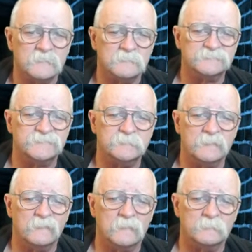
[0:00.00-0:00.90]
currency
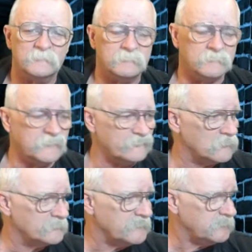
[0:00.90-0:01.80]
before
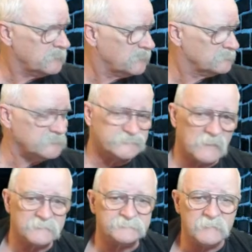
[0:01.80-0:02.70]
me?
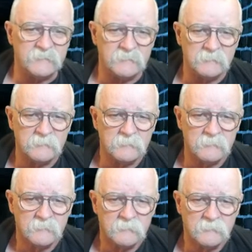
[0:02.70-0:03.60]
Besides me?
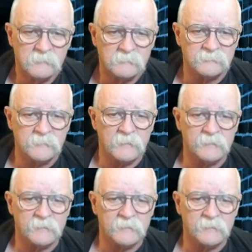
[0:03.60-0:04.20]
Good night,